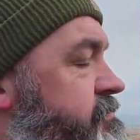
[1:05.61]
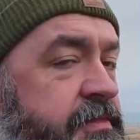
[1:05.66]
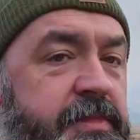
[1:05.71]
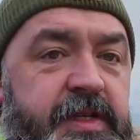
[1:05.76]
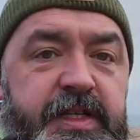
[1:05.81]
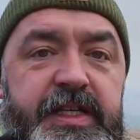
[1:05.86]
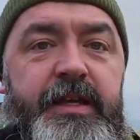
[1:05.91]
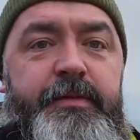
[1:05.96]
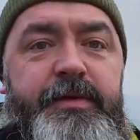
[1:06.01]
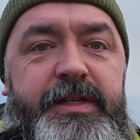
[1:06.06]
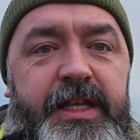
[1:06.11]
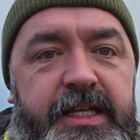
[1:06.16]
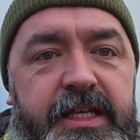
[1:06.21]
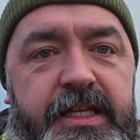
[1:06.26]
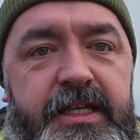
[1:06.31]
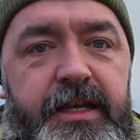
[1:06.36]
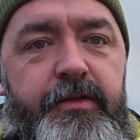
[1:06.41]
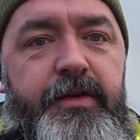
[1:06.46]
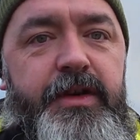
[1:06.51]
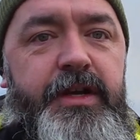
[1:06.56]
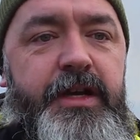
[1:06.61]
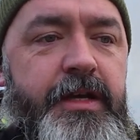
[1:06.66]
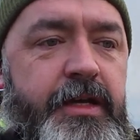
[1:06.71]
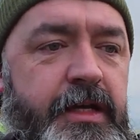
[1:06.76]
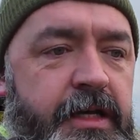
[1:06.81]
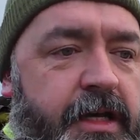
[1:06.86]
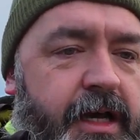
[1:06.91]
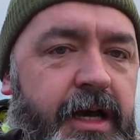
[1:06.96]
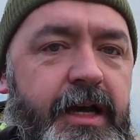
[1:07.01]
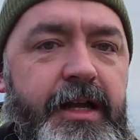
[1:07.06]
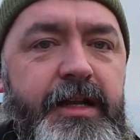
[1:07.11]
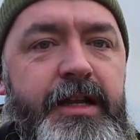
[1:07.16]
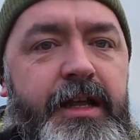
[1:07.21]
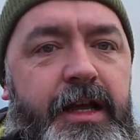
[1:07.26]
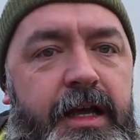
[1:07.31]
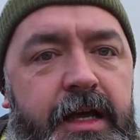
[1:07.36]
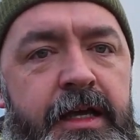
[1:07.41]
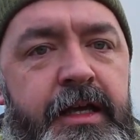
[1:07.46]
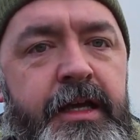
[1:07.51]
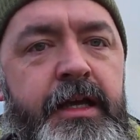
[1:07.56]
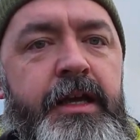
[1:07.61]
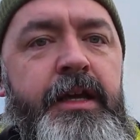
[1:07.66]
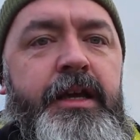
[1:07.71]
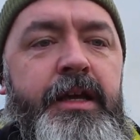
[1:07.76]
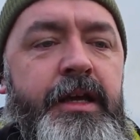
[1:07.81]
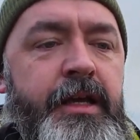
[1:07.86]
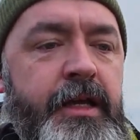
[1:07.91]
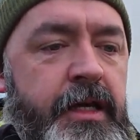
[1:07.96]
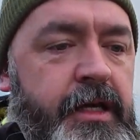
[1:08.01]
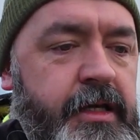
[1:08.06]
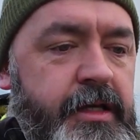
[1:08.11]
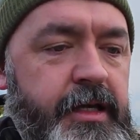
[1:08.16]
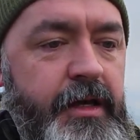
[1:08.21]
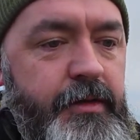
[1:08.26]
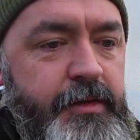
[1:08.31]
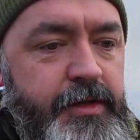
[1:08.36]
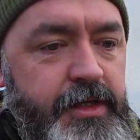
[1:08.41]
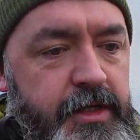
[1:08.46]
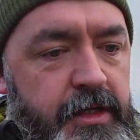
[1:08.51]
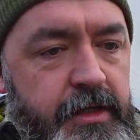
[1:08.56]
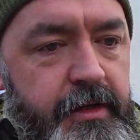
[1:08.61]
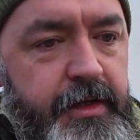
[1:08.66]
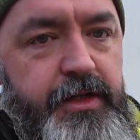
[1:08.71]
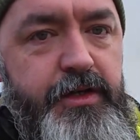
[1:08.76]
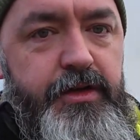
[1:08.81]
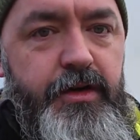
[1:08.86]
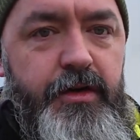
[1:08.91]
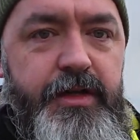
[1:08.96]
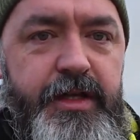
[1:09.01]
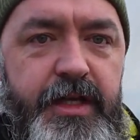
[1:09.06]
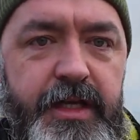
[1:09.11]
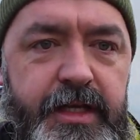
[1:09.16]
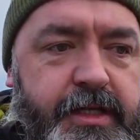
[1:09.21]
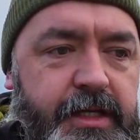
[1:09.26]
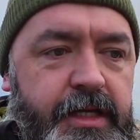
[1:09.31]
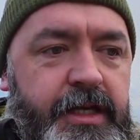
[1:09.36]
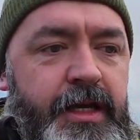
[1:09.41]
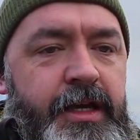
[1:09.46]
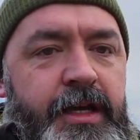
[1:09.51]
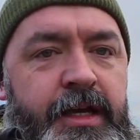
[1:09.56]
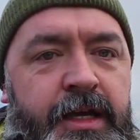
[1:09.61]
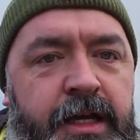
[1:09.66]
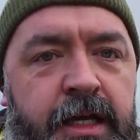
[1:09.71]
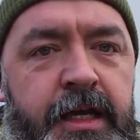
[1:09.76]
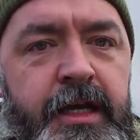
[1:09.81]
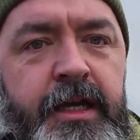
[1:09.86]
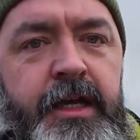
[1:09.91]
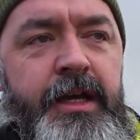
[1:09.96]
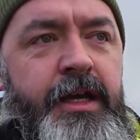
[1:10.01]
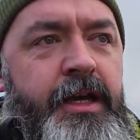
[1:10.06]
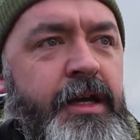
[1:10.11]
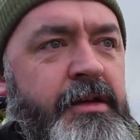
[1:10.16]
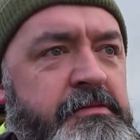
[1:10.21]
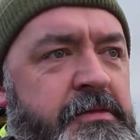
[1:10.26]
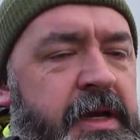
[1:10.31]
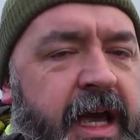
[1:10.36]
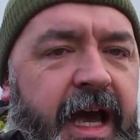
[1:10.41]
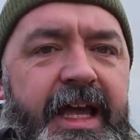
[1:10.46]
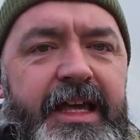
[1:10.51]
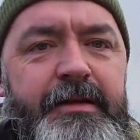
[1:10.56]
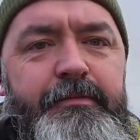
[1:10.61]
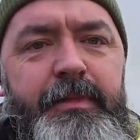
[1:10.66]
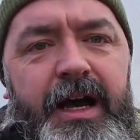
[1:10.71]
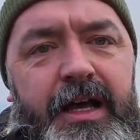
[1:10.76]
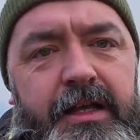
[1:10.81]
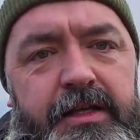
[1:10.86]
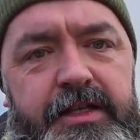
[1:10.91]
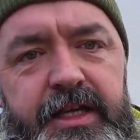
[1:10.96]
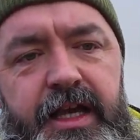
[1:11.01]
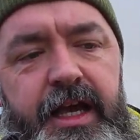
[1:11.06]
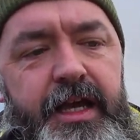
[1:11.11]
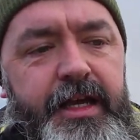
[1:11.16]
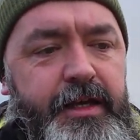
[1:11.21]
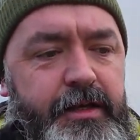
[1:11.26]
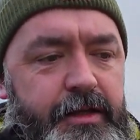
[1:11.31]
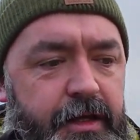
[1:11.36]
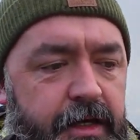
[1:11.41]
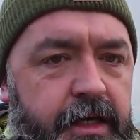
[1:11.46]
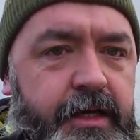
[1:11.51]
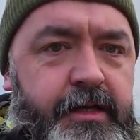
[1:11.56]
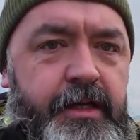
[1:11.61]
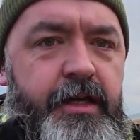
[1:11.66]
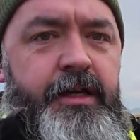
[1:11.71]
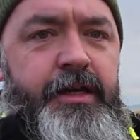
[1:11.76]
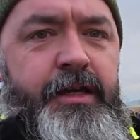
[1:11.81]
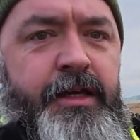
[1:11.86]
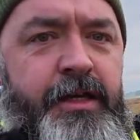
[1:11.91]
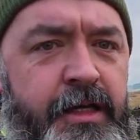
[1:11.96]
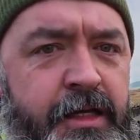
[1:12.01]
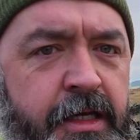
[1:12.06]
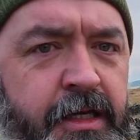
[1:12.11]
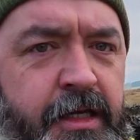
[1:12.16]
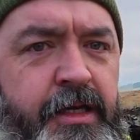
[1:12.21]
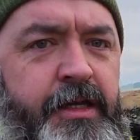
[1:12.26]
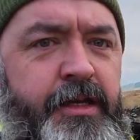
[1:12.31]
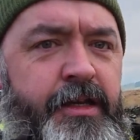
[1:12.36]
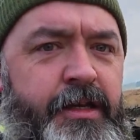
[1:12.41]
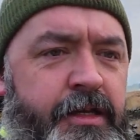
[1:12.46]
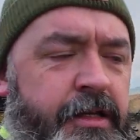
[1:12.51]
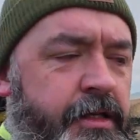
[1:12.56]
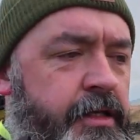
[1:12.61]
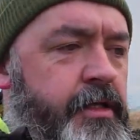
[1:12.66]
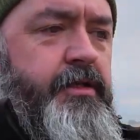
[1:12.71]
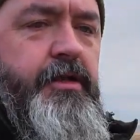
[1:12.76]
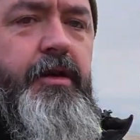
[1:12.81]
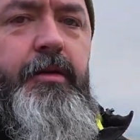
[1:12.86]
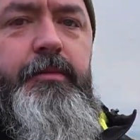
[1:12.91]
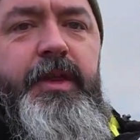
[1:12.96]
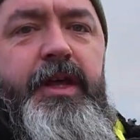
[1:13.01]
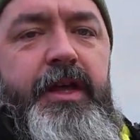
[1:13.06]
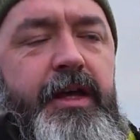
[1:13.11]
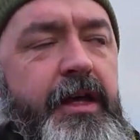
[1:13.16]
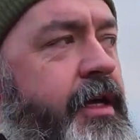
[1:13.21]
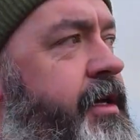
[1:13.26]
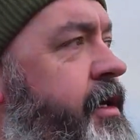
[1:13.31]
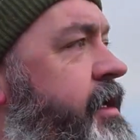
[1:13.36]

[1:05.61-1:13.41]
it seems necessary, and yeah, we're just going to enjoy this 8-mile circular. There's Tom there.